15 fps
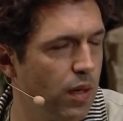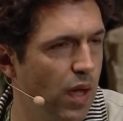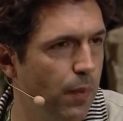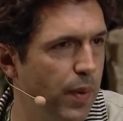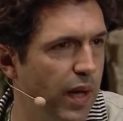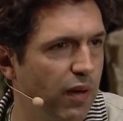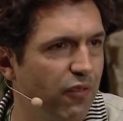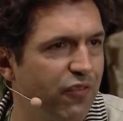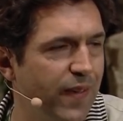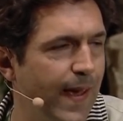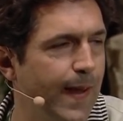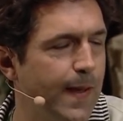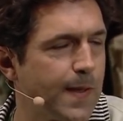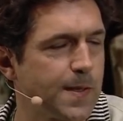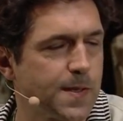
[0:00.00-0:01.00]
about
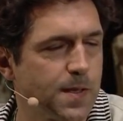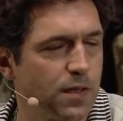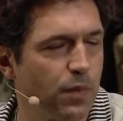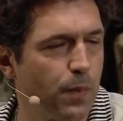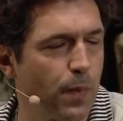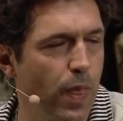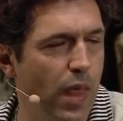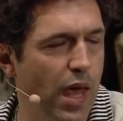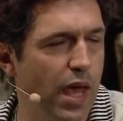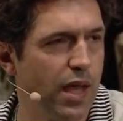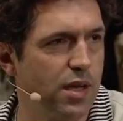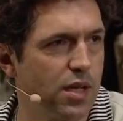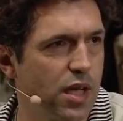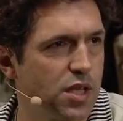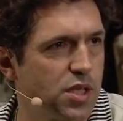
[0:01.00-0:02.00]
fairness."
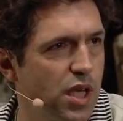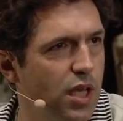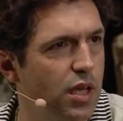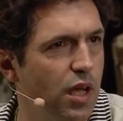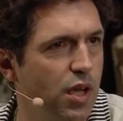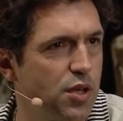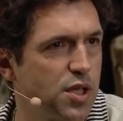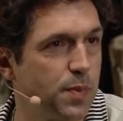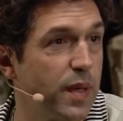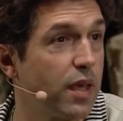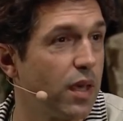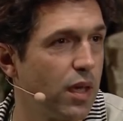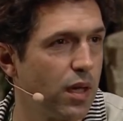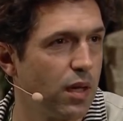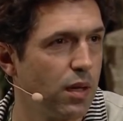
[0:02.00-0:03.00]
And he said, "Are you
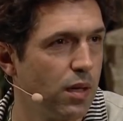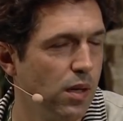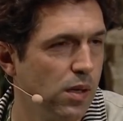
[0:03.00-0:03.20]
speaking